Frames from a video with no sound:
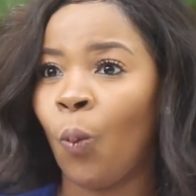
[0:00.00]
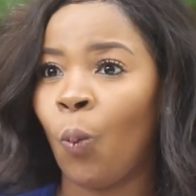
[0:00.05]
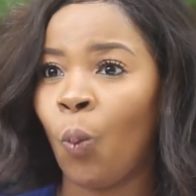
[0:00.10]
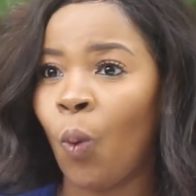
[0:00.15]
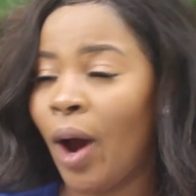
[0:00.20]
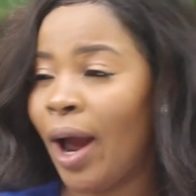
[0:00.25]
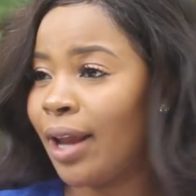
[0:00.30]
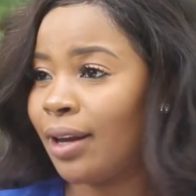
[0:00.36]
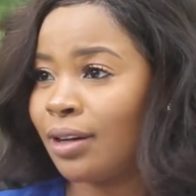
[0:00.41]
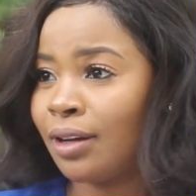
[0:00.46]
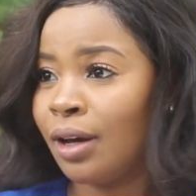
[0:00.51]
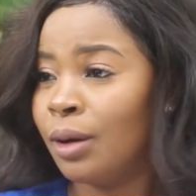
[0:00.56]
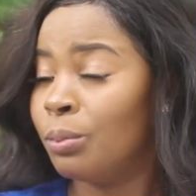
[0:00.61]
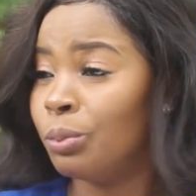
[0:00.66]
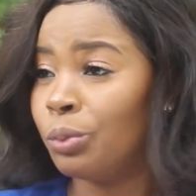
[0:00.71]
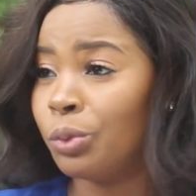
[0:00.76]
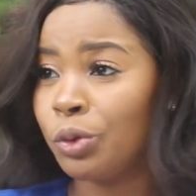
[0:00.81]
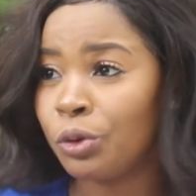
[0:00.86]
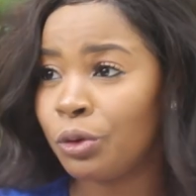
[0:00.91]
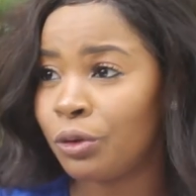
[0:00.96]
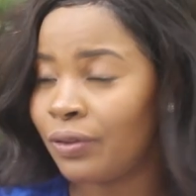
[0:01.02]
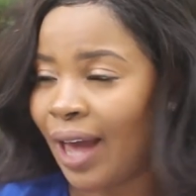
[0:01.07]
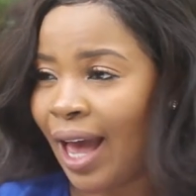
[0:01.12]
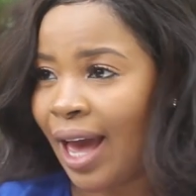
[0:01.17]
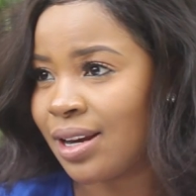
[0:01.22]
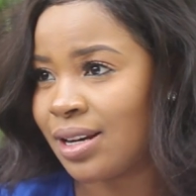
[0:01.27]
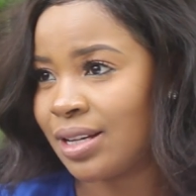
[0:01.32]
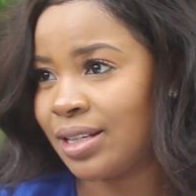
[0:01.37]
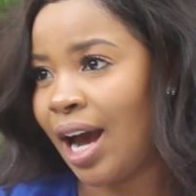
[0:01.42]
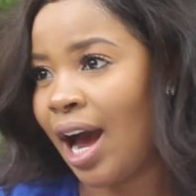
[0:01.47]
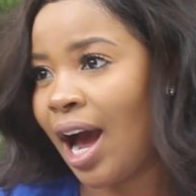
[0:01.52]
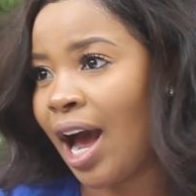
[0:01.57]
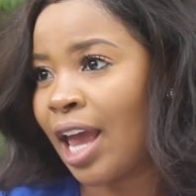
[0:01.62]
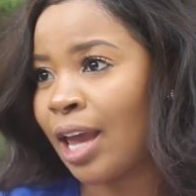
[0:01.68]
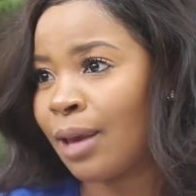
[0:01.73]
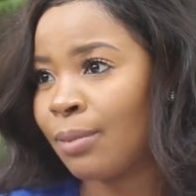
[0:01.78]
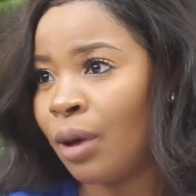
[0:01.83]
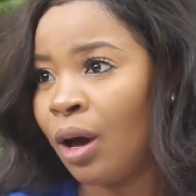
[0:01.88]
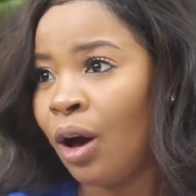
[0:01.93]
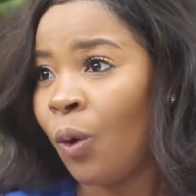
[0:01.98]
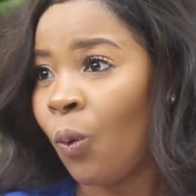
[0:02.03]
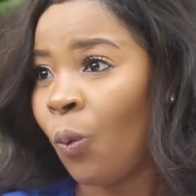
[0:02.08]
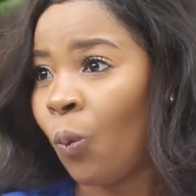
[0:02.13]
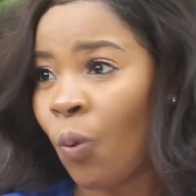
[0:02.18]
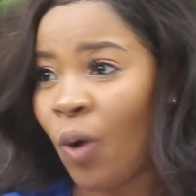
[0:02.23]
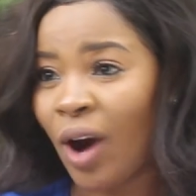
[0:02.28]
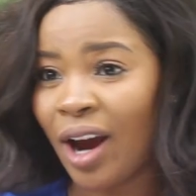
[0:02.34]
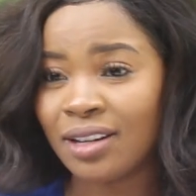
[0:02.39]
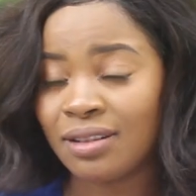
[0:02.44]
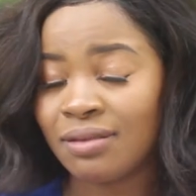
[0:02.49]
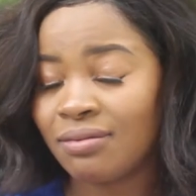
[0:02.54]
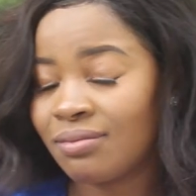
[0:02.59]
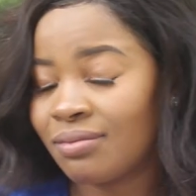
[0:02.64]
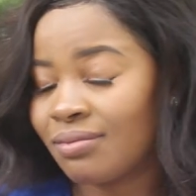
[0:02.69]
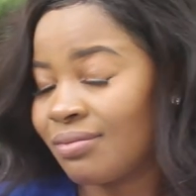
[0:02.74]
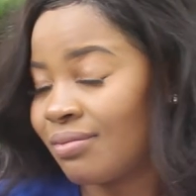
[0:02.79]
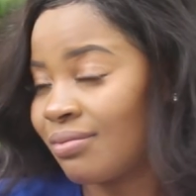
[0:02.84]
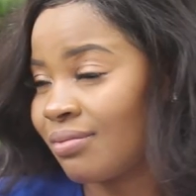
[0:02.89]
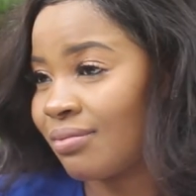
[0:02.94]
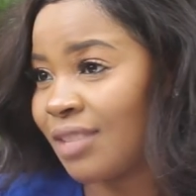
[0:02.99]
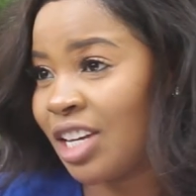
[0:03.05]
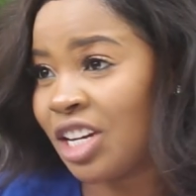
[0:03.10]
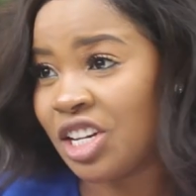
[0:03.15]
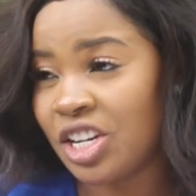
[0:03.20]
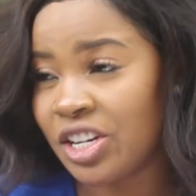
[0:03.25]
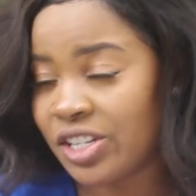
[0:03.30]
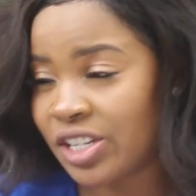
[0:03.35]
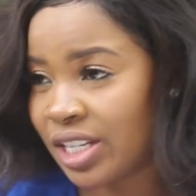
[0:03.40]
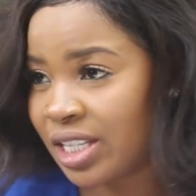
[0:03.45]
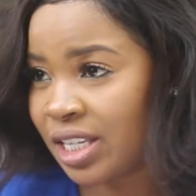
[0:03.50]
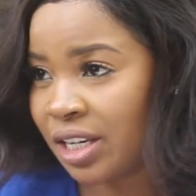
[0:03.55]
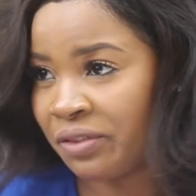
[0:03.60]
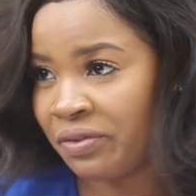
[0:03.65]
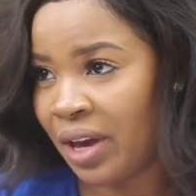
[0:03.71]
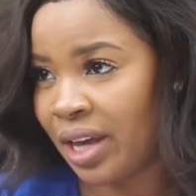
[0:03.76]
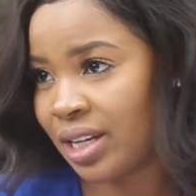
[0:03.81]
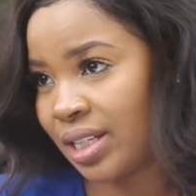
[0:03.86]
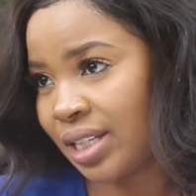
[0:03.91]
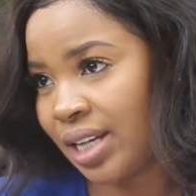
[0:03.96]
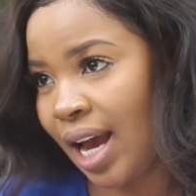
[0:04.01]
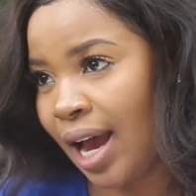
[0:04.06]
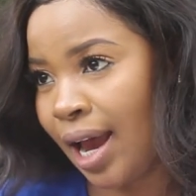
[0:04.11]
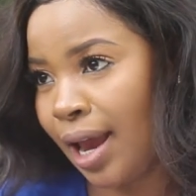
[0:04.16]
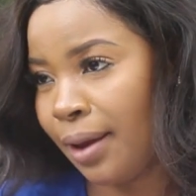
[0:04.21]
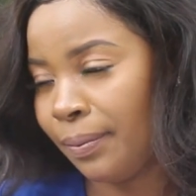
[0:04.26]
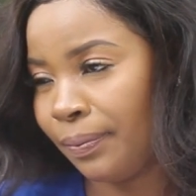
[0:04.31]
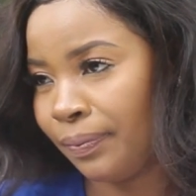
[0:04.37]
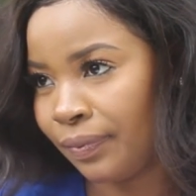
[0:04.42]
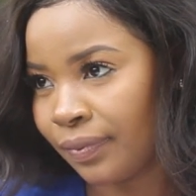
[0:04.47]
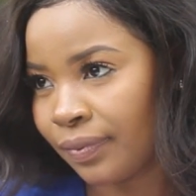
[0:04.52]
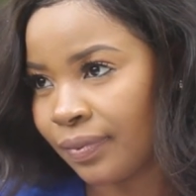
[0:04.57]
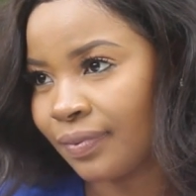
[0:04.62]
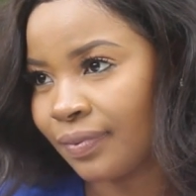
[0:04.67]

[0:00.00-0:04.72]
one move at a time, one initiative at a time.